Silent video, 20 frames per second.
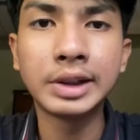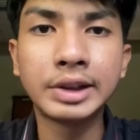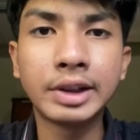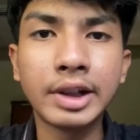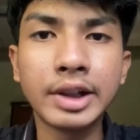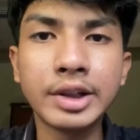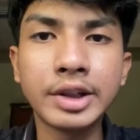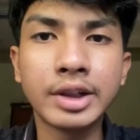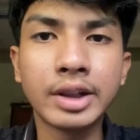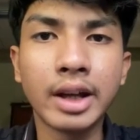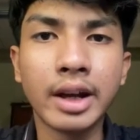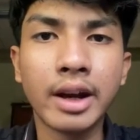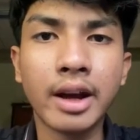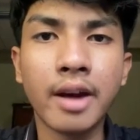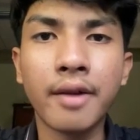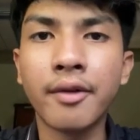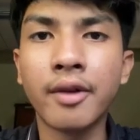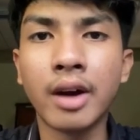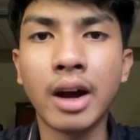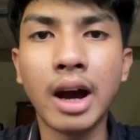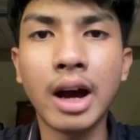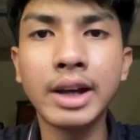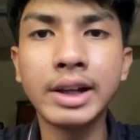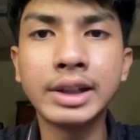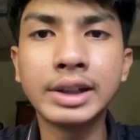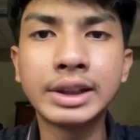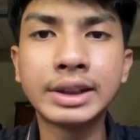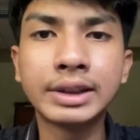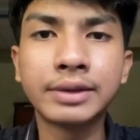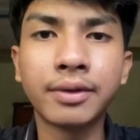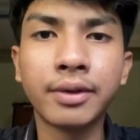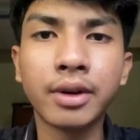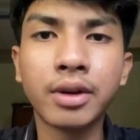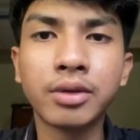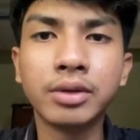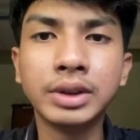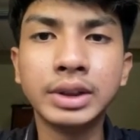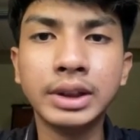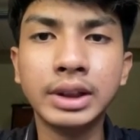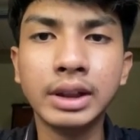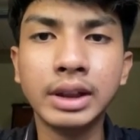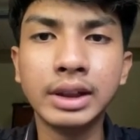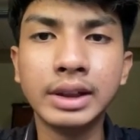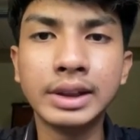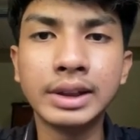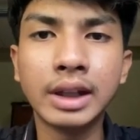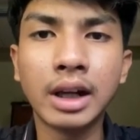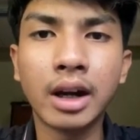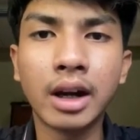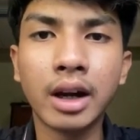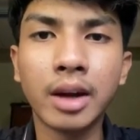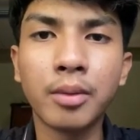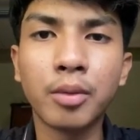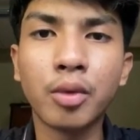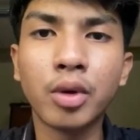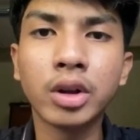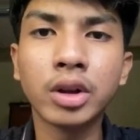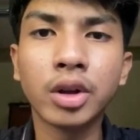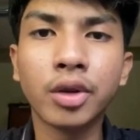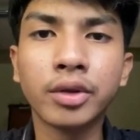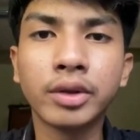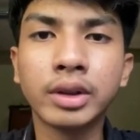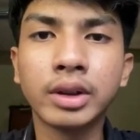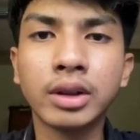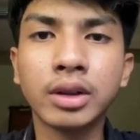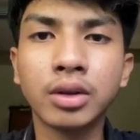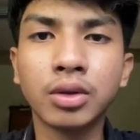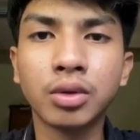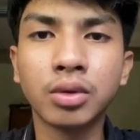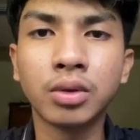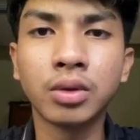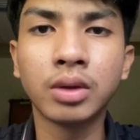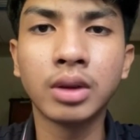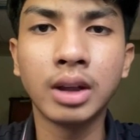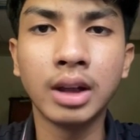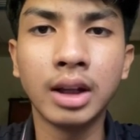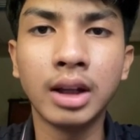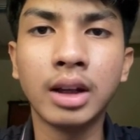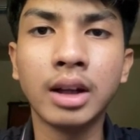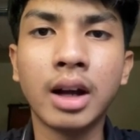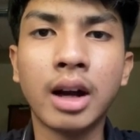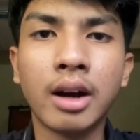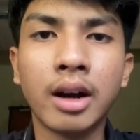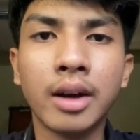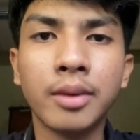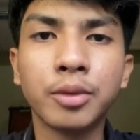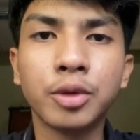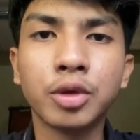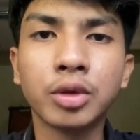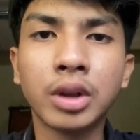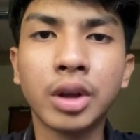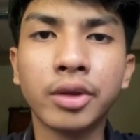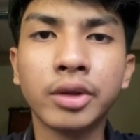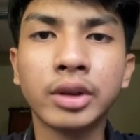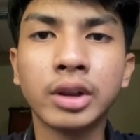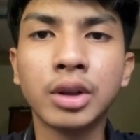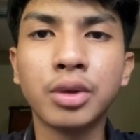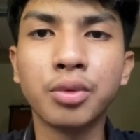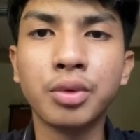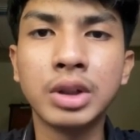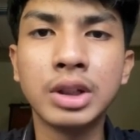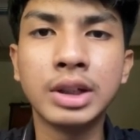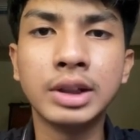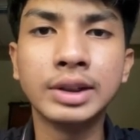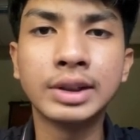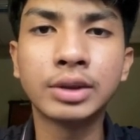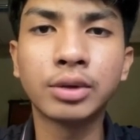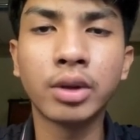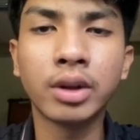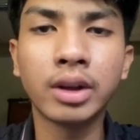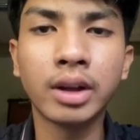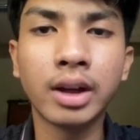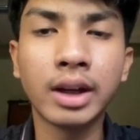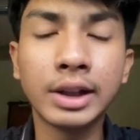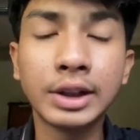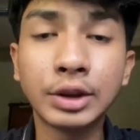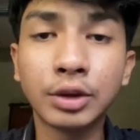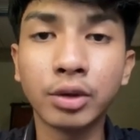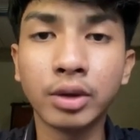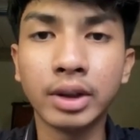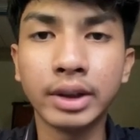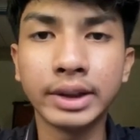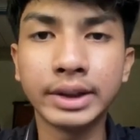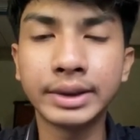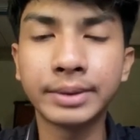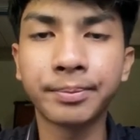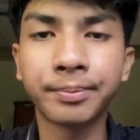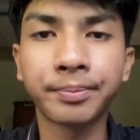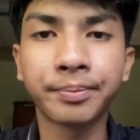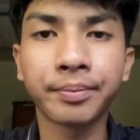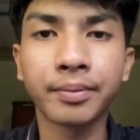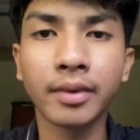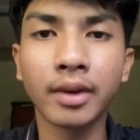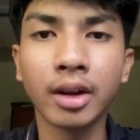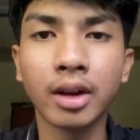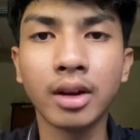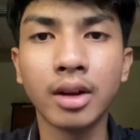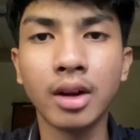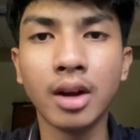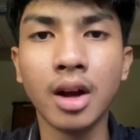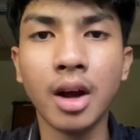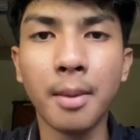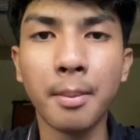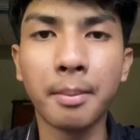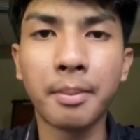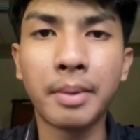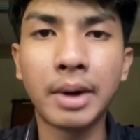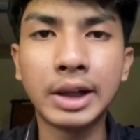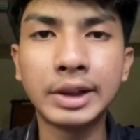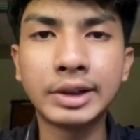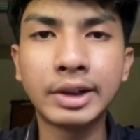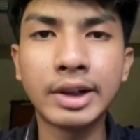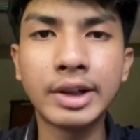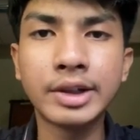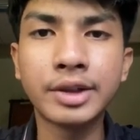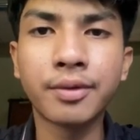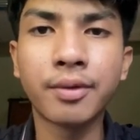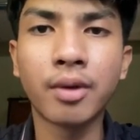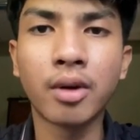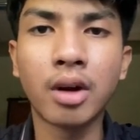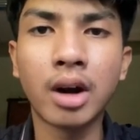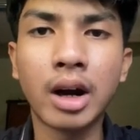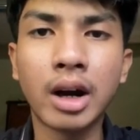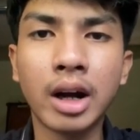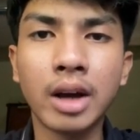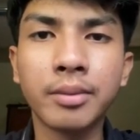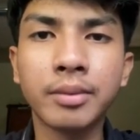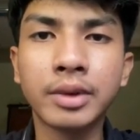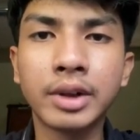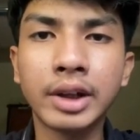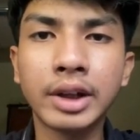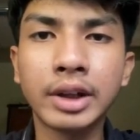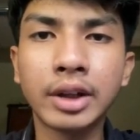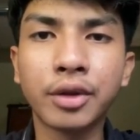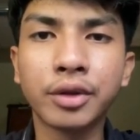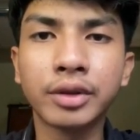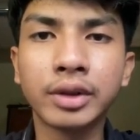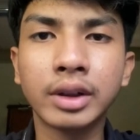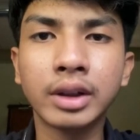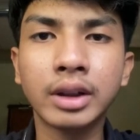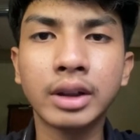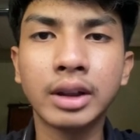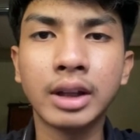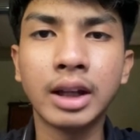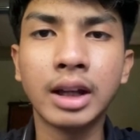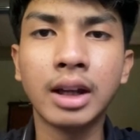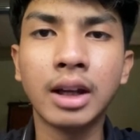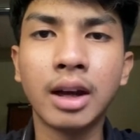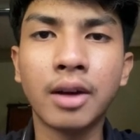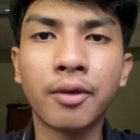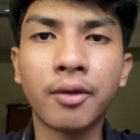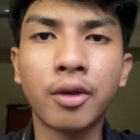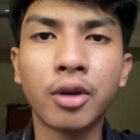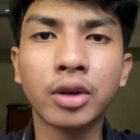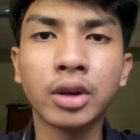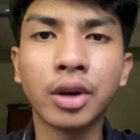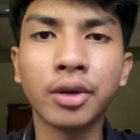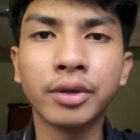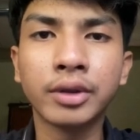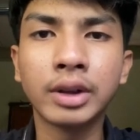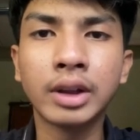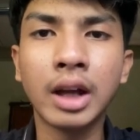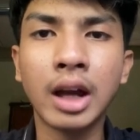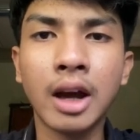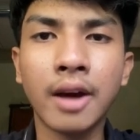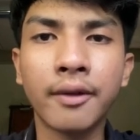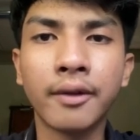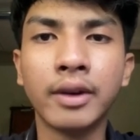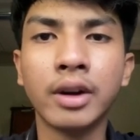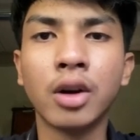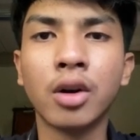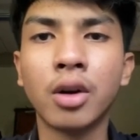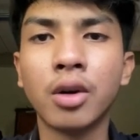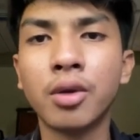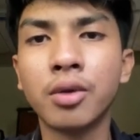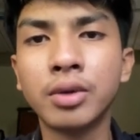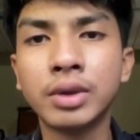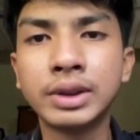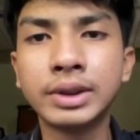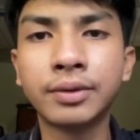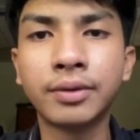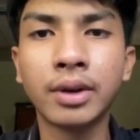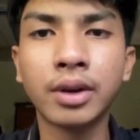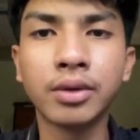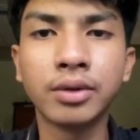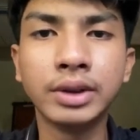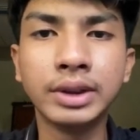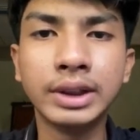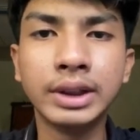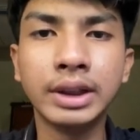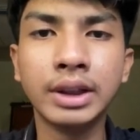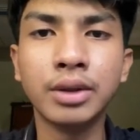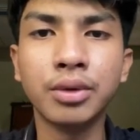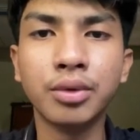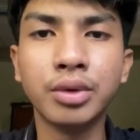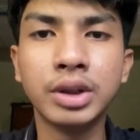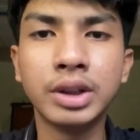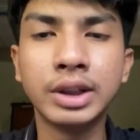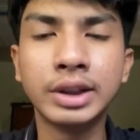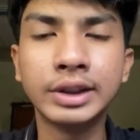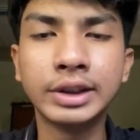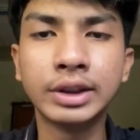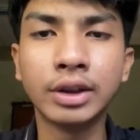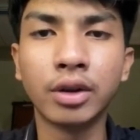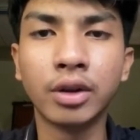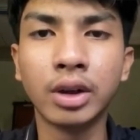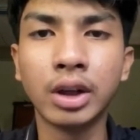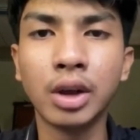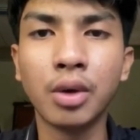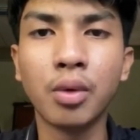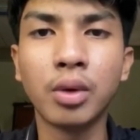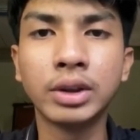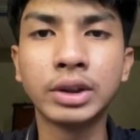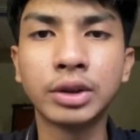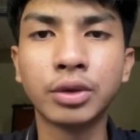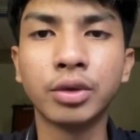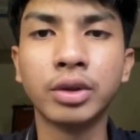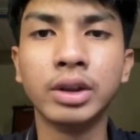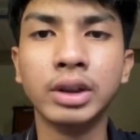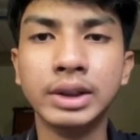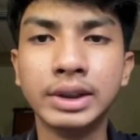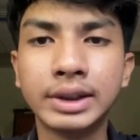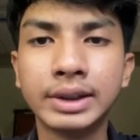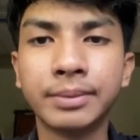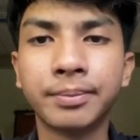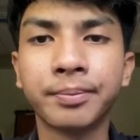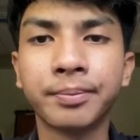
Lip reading: range that have a highest frequency is RM1000 till RM2000, which is 29 students. Price range for RM3000 till 4000 have the lowest frequency, which is only 1 students.